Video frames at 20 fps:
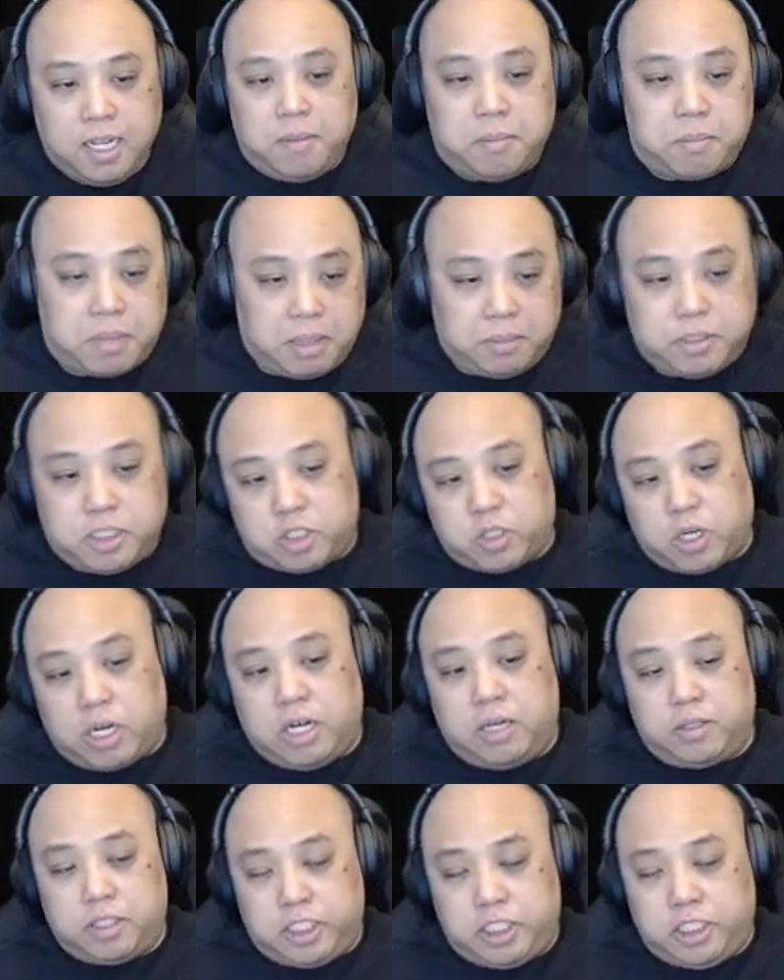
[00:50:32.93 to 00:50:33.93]
but I'm just trying
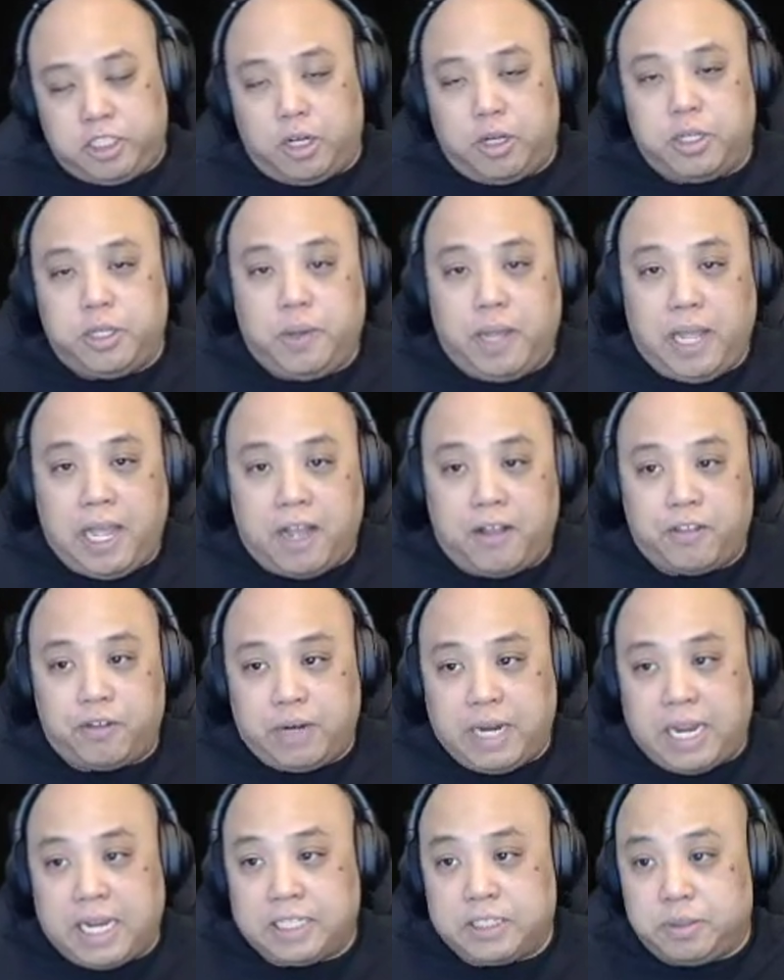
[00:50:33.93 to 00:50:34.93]
to show you how the
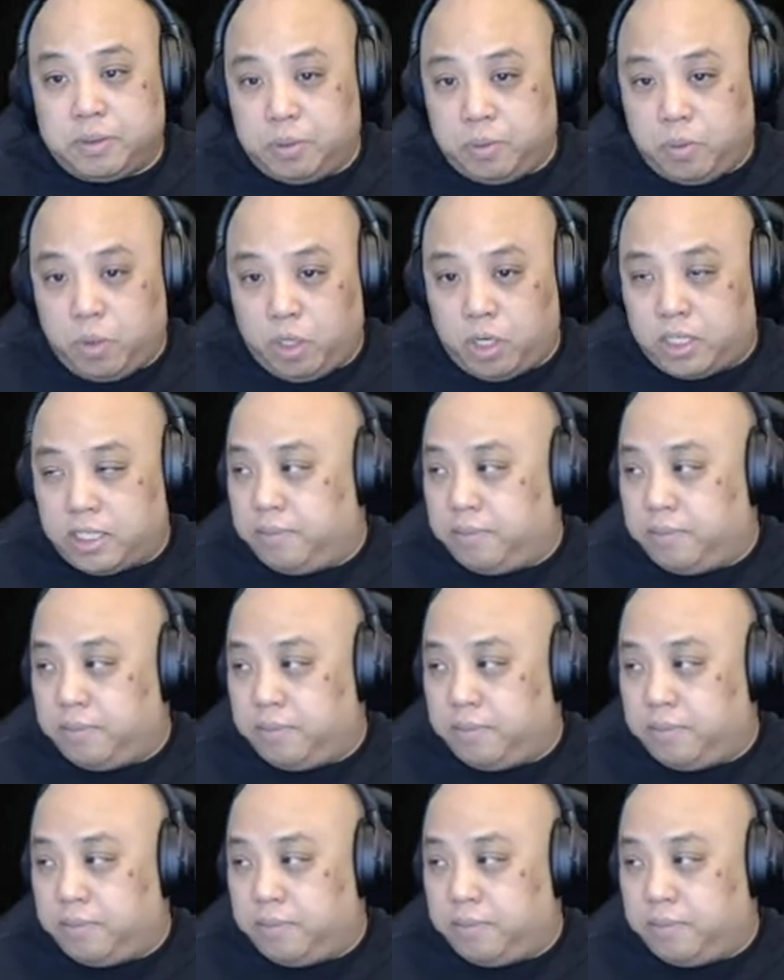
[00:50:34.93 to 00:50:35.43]
reaction would work.